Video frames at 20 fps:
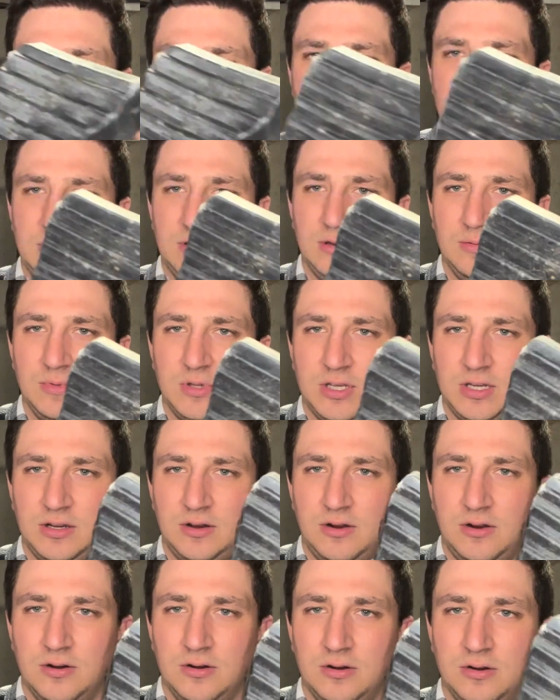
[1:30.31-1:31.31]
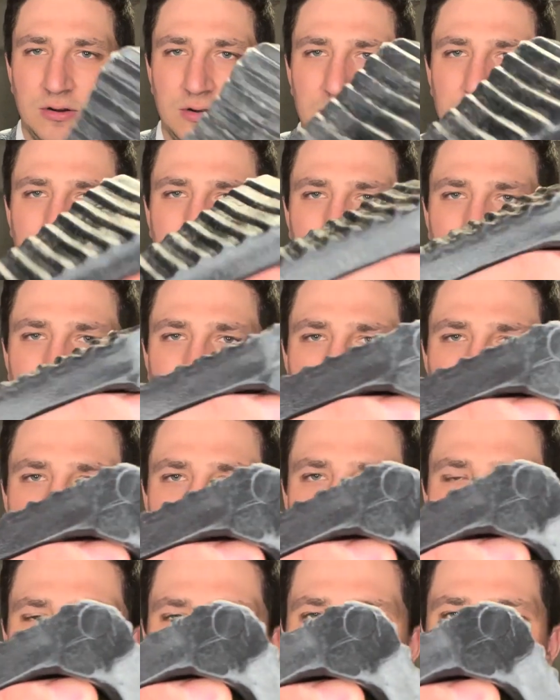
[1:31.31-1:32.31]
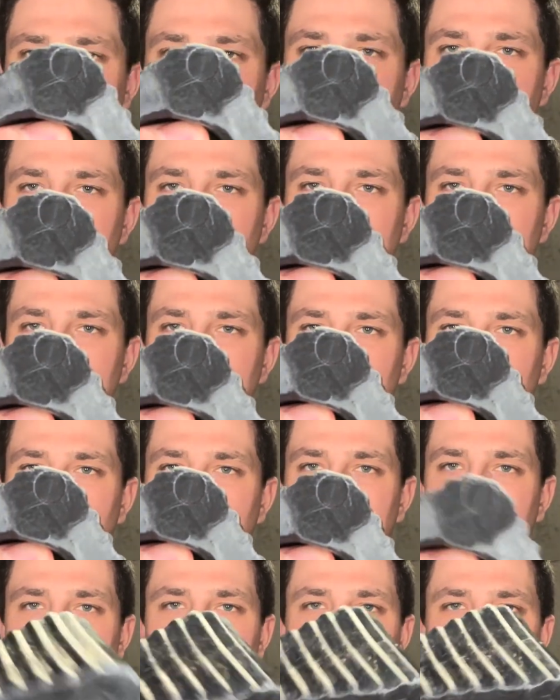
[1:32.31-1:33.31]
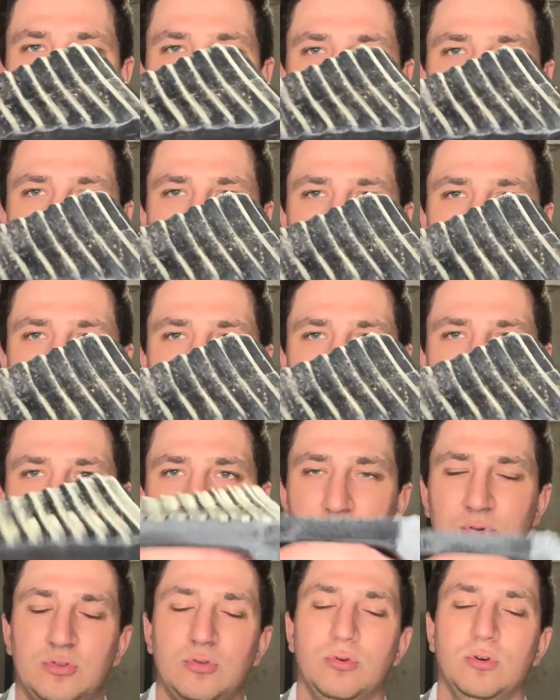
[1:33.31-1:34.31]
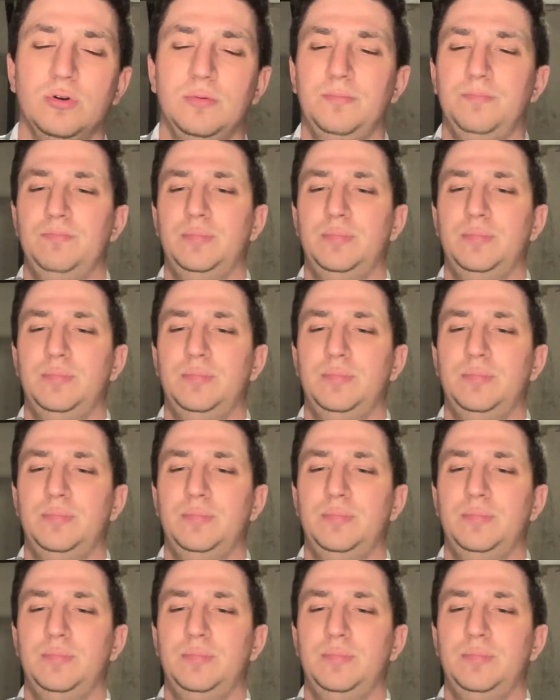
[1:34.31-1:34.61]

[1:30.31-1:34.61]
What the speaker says: Some like hard, heavy duty plastic of some sort.